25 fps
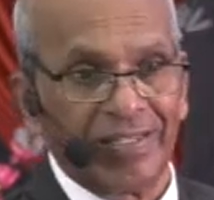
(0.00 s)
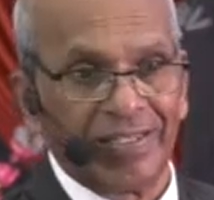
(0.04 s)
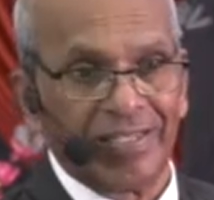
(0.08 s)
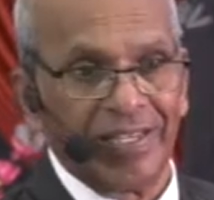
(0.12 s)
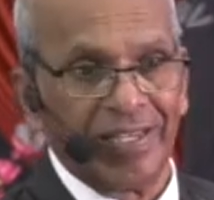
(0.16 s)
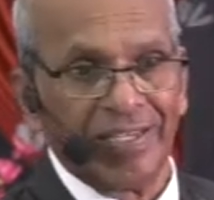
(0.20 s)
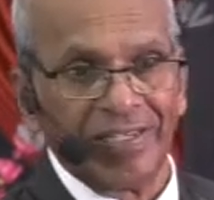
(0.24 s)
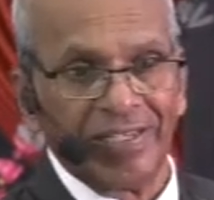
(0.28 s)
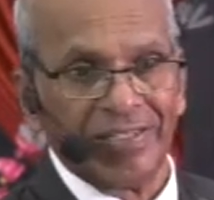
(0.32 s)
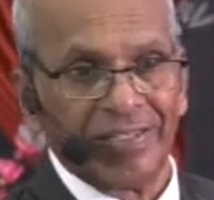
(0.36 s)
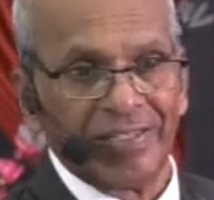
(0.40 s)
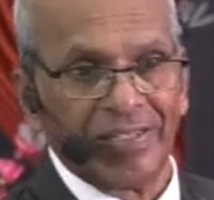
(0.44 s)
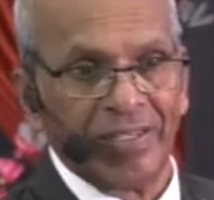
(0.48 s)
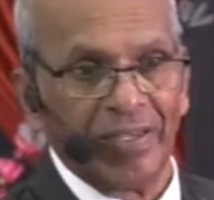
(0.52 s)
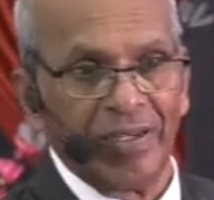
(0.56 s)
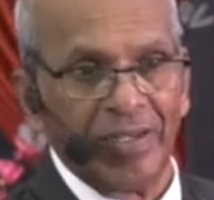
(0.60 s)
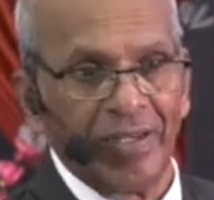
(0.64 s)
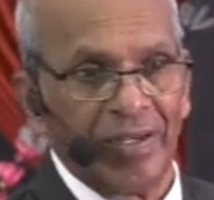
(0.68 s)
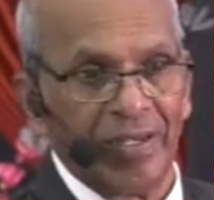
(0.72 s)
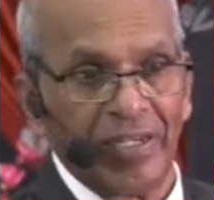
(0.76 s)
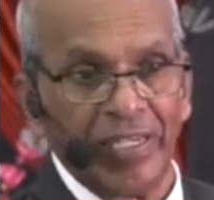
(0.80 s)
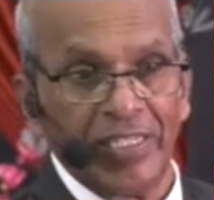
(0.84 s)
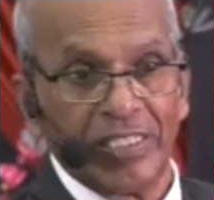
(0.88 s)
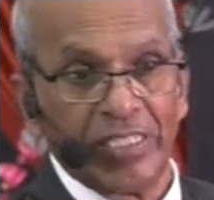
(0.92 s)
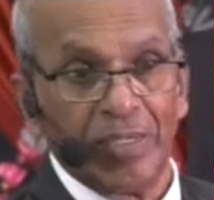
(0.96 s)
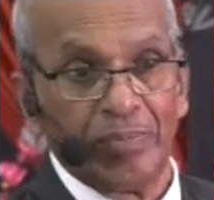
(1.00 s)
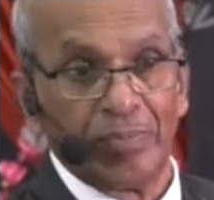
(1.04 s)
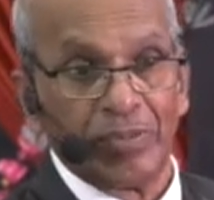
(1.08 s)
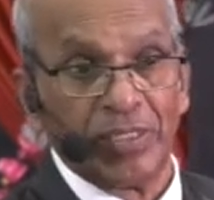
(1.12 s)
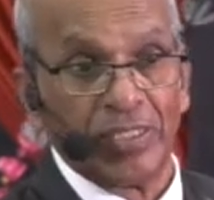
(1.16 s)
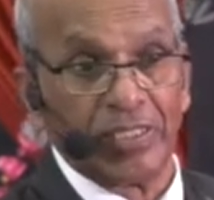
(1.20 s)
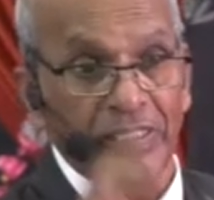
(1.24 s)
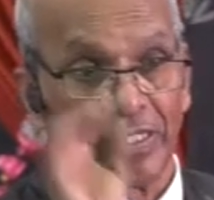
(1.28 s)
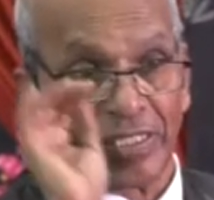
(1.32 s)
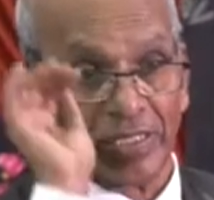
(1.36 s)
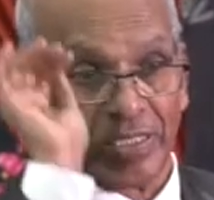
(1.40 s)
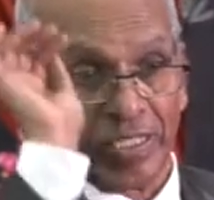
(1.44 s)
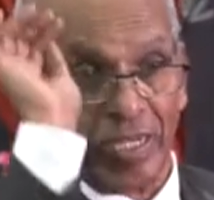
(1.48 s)
things in Egypt
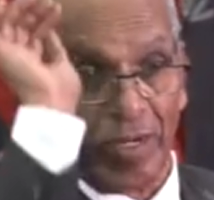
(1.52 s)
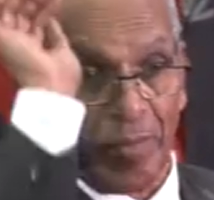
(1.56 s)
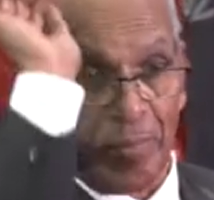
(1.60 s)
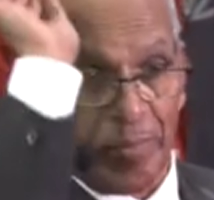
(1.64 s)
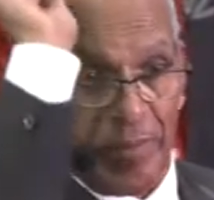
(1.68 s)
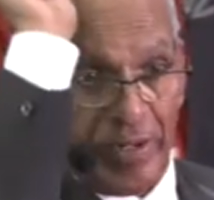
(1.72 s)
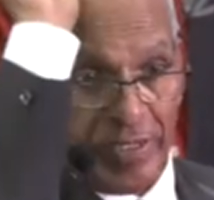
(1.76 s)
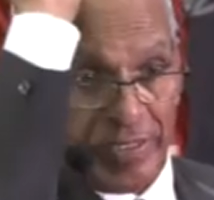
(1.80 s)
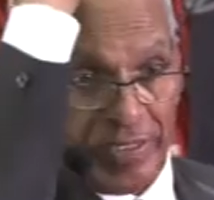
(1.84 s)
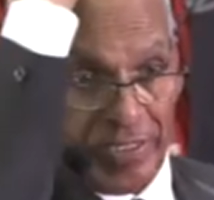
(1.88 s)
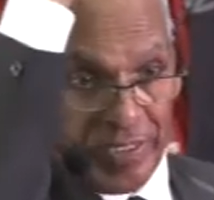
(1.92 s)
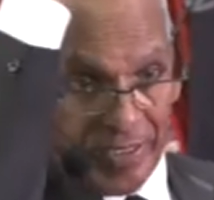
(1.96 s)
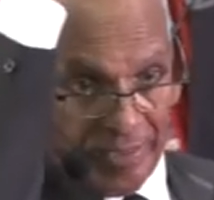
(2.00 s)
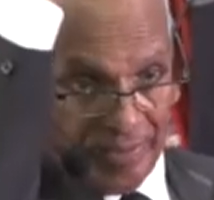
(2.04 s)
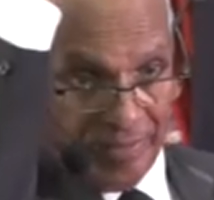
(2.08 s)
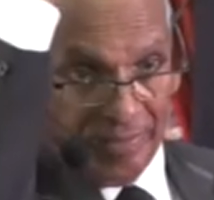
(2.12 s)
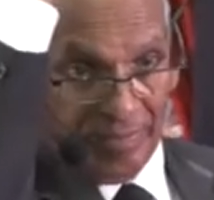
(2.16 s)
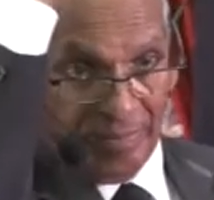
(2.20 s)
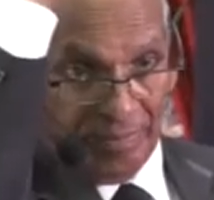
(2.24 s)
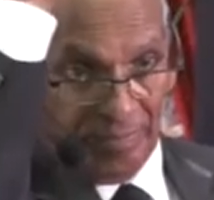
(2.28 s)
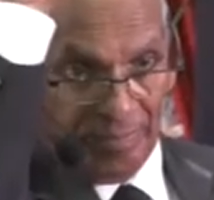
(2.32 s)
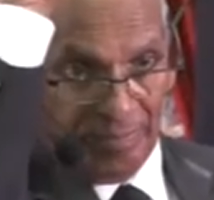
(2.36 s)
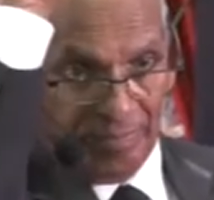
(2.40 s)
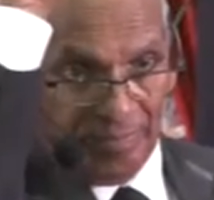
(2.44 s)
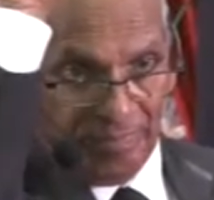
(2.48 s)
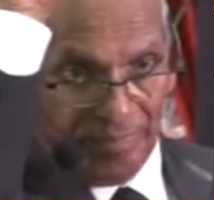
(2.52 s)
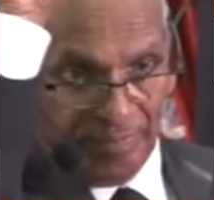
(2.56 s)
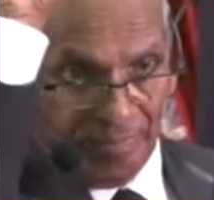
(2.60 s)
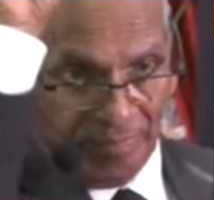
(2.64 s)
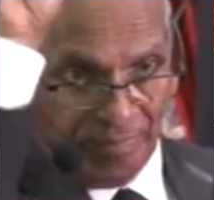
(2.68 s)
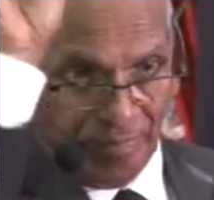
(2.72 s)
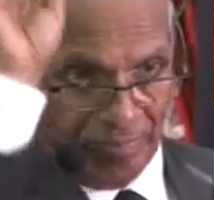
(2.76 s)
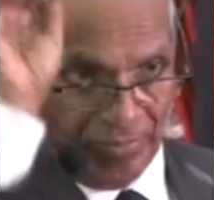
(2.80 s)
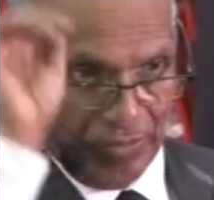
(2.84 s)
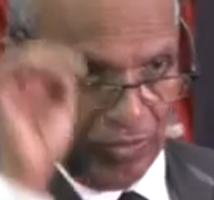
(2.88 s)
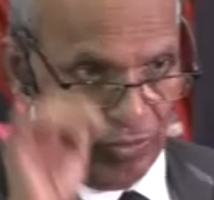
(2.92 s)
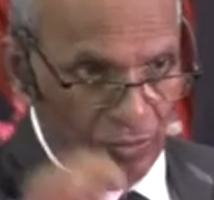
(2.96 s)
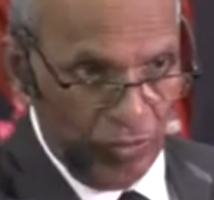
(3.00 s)
is a serpent.
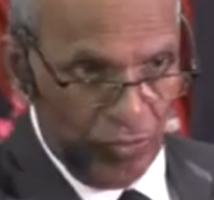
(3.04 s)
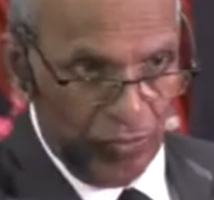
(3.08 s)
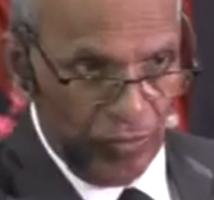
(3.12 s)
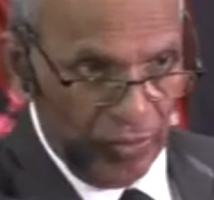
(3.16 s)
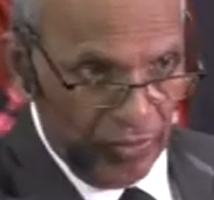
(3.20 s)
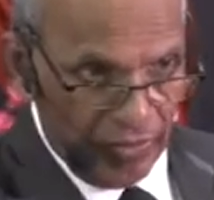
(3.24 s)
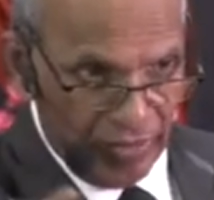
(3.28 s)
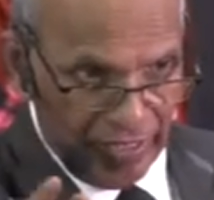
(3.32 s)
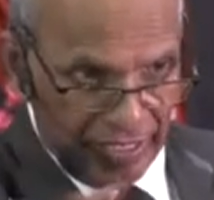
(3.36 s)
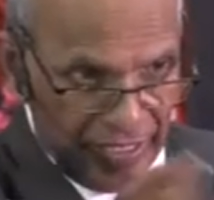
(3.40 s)
You would